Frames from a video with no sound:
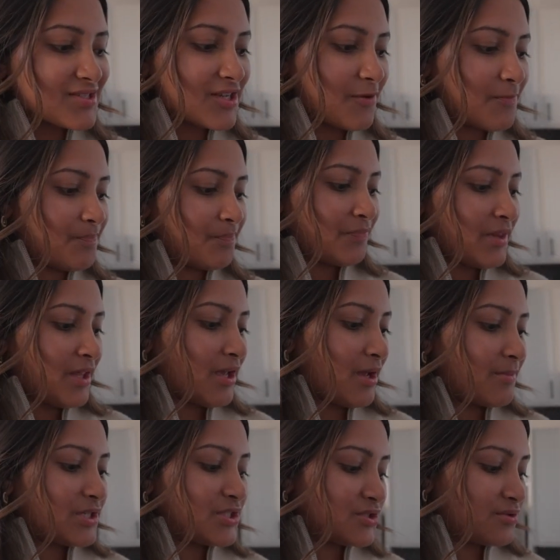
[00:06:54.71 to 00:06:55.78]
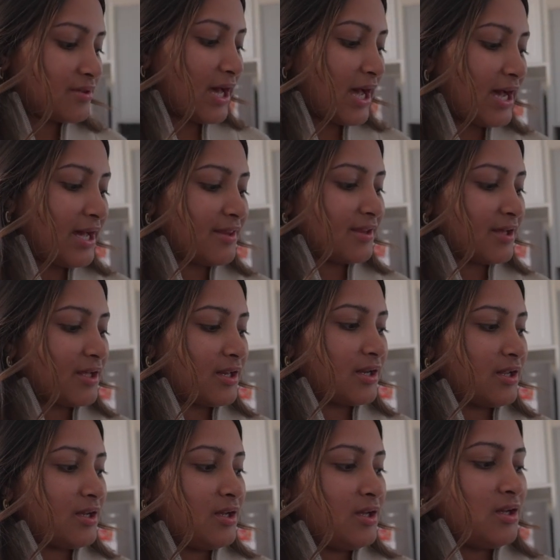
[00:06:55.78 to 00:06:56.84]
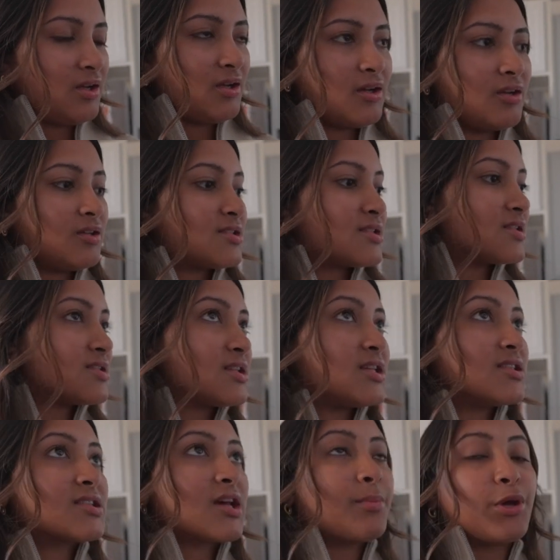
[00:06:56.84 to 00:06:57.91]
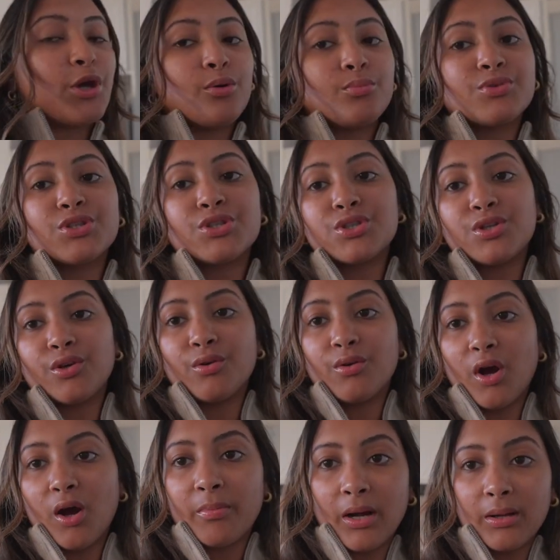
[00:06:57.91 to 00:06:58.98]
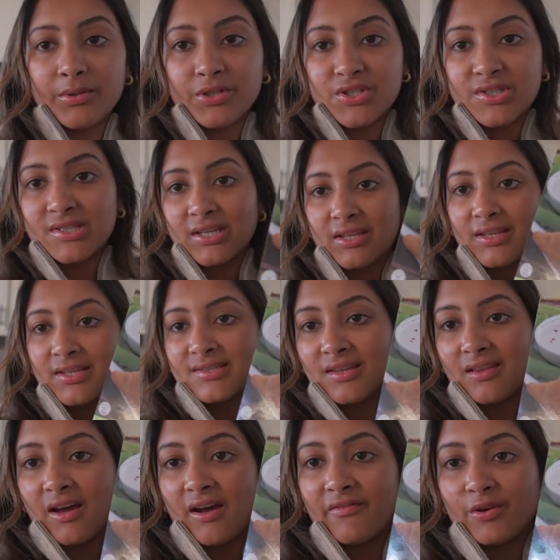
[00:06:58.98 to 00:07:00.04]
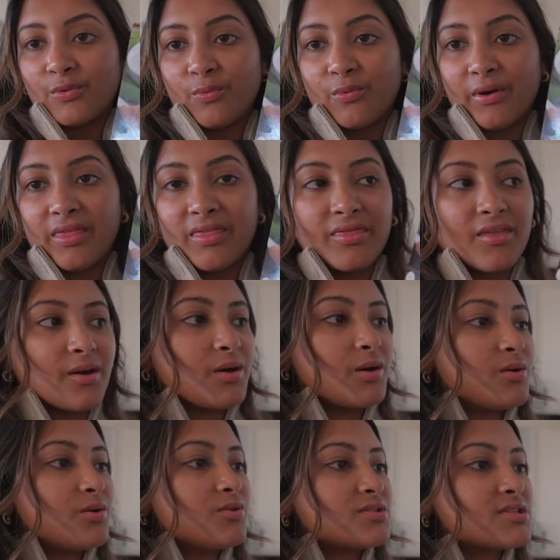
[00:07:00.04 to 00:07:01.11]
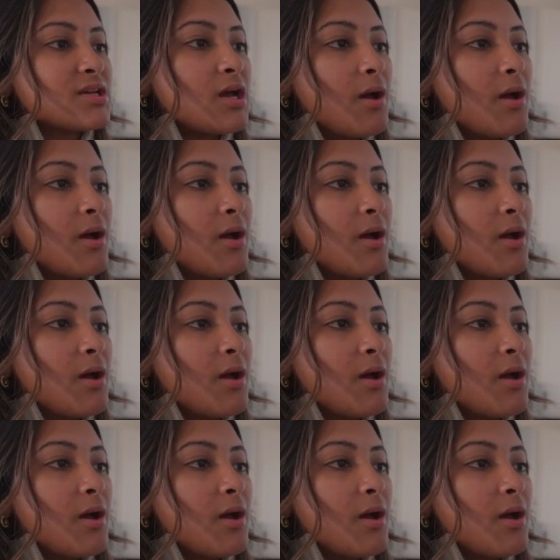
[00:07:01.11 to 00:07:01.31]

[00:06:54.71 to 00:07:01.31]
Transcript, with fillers: So I'm gonna do that and then since he's coming home soon, I'll probably just stick these in the oven with those.